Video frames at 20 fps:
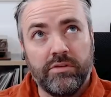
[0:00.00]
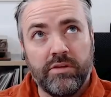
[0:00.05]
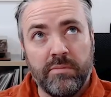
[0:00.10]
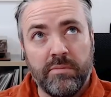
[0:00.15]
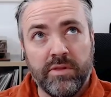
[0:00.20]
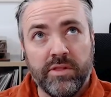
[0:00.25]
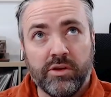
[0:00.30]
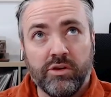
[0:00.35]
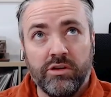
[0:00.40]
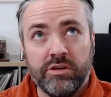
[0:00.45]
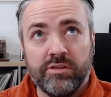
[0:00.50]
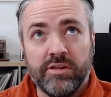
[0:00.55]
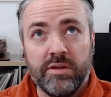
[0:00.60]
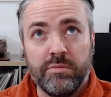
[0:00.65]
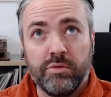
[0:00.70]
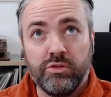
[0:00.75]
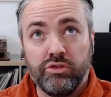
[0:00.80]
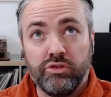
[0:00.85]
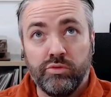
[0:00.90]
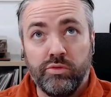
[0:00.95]
of the
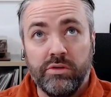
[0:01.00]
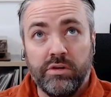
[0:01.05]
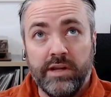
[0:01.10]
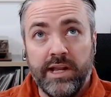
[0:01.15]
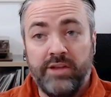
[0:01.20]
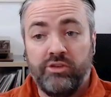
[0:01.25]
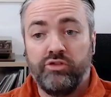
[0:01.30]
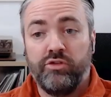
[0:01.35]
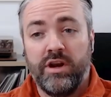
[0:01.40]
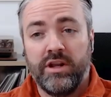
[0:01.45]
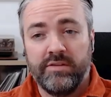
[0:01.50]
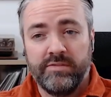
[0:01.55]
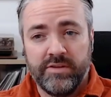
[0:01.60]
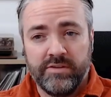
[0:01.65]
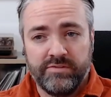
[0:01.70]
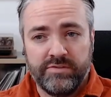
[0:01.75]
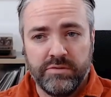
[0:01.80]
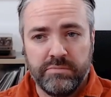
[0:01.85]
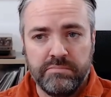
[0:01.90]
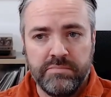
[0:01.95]
content was less
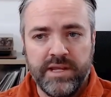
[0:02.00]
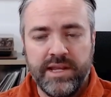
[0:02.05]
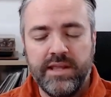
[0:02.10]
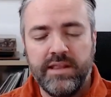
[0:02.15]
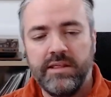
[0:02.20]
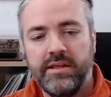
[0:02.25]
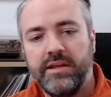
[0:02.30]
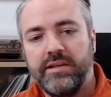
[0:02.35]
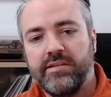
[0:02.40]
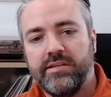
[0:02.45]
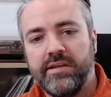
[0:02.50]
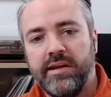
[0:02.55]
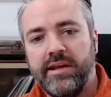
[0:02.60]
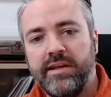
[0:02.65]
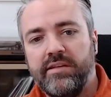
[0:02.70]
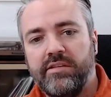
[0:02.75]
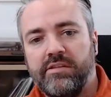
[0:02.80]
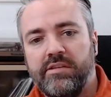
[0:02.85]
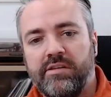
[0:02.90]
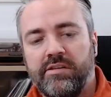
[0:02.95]
relevant for me these
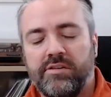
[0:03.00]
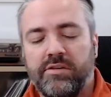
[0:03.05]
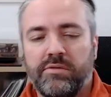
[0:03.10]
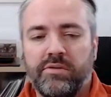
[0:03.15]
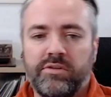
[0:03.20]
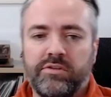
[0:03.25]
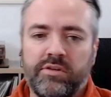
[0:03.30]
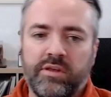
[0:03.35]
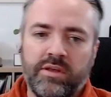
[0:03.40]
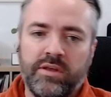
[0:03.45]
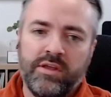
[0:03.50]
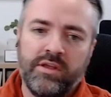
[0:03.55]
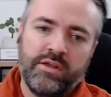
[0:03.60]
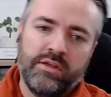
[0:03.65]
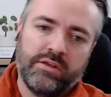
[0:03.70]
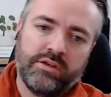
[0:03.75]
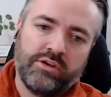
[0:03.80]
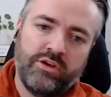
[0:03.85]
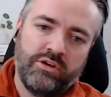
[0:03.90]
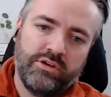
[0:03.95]
days because it was
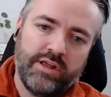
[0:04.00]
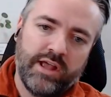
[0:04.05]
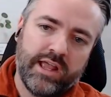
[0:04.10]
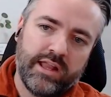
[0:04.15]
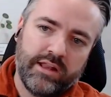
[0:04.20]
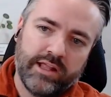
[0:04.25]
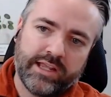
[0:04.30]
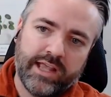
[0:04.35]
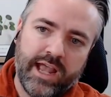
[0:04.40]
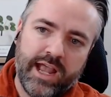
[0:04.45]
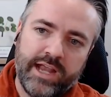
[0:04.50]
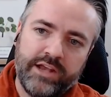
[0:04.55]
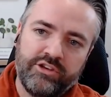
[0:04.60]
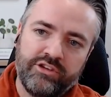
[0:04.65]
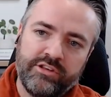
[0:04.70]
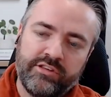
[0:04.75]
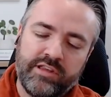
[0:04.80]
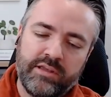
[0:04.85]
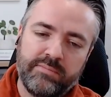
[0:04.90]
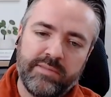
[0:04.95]
like
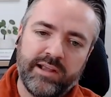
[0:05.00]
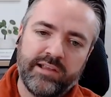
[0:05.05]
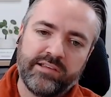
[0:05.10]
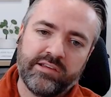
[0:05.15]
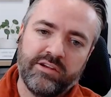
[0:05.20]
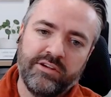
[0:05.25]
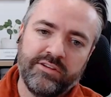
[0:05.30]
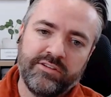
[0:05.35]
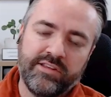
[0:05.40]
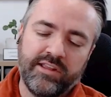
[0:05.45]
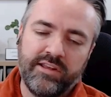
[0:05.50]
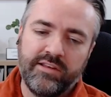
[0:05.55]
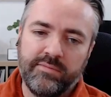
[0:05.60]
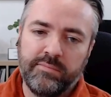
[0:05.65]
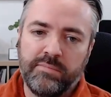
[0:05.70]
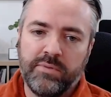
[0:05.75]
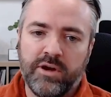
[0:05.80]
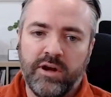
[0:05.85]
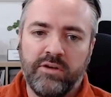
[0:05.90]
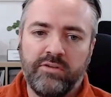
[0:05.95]
agency-based content,
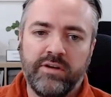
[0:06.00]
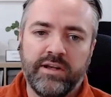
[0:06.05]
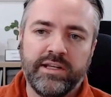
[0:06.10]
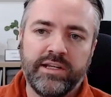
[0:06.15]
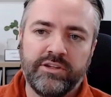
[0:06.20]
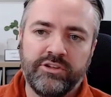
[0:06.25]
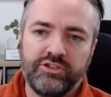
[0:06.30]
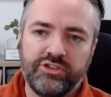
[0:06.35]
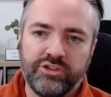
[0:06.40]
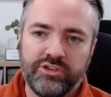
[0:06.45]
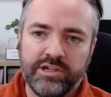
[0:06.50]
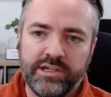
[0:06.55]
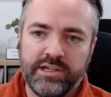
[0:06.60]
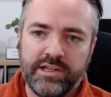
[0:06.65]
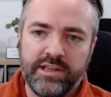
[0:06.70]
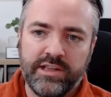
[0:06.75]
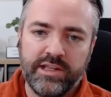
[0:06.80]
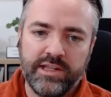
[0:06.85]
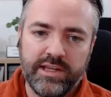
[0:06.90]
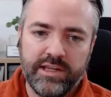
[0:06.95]
but I really enjoyed
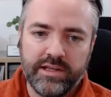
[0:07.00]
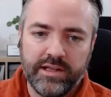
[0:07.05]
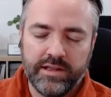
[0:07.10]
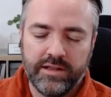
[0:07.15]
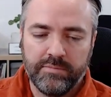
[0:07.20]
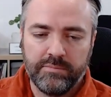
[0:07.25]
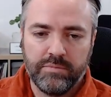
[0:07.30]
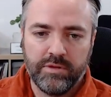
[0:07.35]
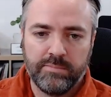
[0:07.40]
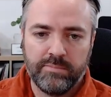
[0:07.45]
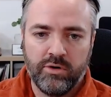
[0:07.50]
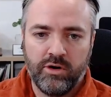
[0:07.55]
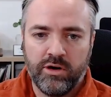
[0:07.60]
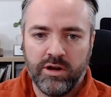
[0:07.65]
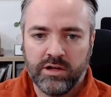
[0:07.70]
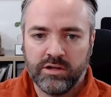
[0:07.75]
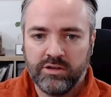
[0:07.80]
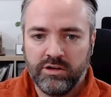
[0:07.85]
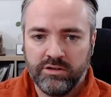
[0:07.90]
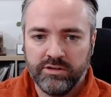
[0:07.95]
the
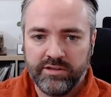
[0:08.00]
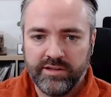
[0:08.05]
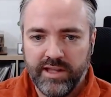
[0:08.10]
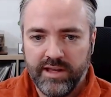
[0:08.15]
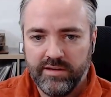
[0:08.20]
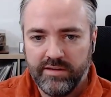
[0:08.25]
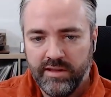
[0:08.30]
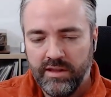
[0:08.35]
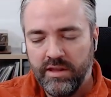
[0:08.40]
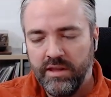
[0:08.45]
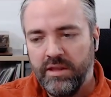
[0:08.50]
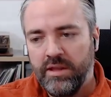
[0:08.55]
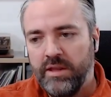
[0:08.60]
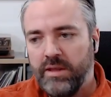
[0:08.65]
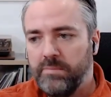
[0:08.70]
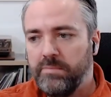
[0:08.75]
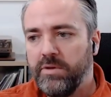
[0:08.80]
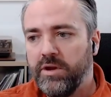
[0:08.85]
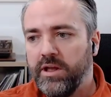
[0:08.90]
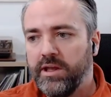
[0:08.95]
product content.
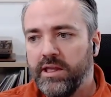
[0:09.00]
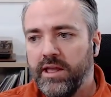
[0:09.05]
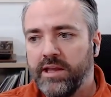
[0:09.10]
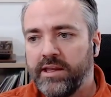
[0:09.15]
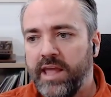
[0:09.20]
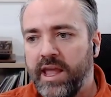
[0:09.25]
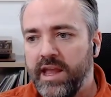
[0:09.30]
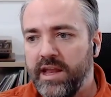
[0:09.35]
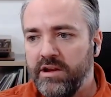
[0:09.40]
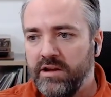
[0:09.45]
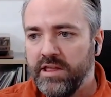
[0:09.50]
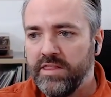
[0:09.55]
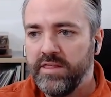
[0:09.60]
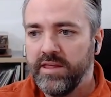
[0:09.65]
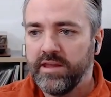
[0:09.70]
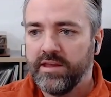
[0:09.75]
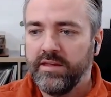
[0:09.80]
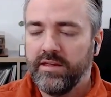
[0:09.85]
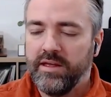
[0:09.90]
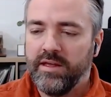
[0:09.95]
But I
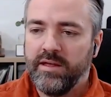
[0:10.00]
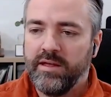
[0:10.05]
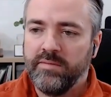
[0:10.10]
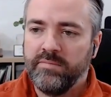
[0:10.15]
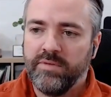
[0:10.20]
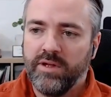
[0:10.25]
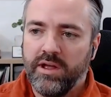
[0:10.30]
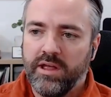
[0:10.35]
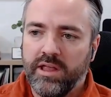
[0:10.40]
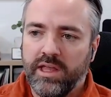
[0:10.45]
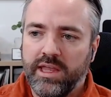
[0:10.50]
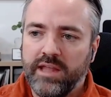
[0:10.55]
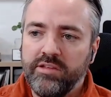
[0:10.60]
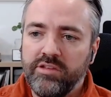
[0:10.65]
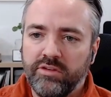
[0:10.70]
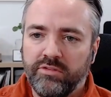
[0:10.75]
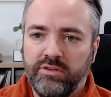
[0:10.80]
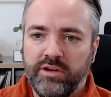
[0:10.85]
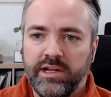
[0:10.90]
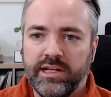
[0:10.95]
think
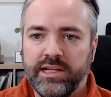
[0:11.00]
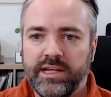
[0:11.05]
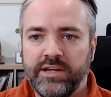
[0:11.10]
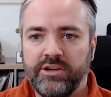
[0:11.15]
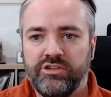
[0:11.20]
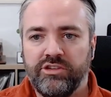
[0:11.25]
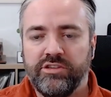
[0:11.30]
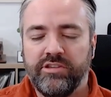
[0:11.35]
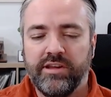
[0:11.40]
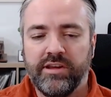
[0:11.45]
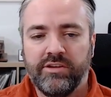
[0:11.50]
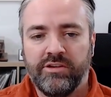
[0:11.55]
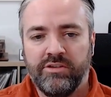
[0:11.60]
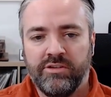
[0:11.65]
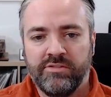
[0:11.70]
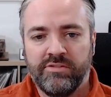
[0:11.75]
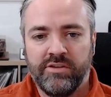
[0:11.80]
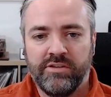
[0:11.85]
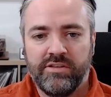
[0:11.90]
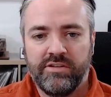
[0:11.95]
it's a really interesting
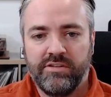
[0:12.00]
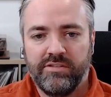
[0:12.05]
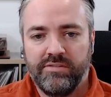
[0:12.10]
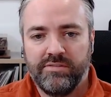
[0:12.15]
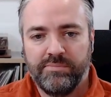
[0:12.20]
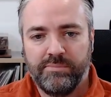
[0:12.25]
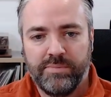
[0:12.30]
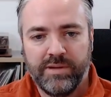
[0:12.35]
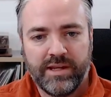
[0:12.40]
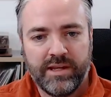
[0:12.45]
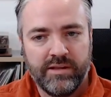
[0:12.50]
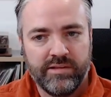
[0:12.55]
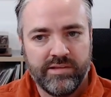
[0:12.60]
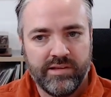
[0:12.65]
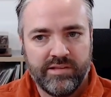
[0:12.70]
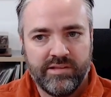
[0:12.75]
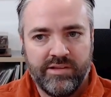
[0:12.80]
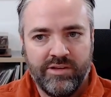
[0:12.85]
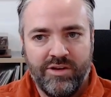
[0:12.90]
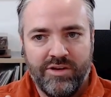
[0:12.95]
conference because
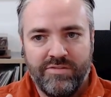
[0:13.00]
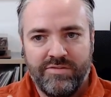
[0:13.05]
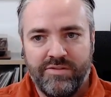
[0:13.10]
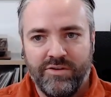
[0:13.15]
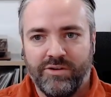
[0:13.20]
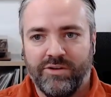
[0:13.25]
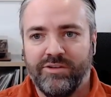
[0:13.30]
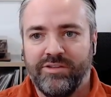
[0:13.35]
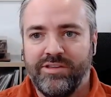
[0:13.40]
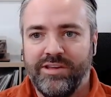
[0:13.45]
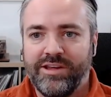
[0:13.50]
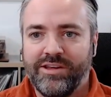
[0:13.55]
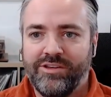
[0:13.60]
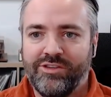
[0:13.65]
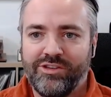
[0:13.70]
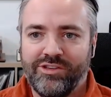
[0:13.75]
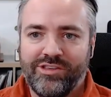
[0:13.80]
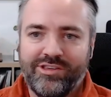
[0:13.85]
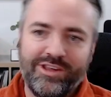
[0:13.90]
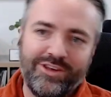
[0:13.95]
it's not focusing
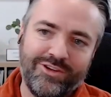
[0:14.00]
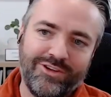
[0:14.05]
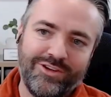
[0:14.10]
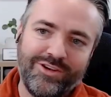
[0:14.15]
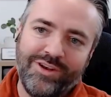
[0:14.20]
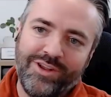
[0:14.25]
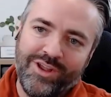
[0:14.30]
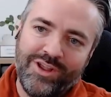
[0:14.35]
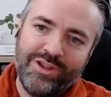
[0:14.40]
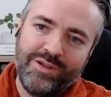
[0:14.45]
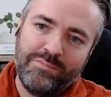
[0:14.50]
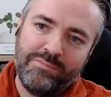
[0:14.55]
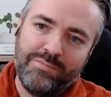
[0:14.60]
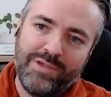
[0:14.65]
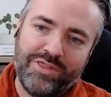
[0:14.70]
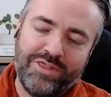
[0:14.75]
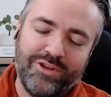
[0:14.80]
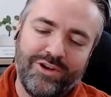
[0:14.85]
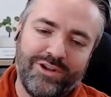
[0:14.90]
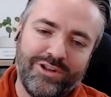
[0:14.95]
just in on
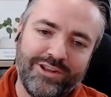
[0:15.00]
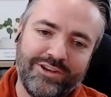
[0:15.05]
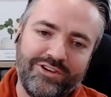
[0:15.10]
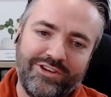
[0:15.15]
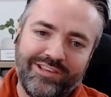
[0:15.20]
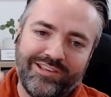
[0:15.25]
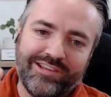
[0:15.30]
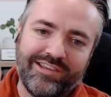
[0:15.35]
methodologies and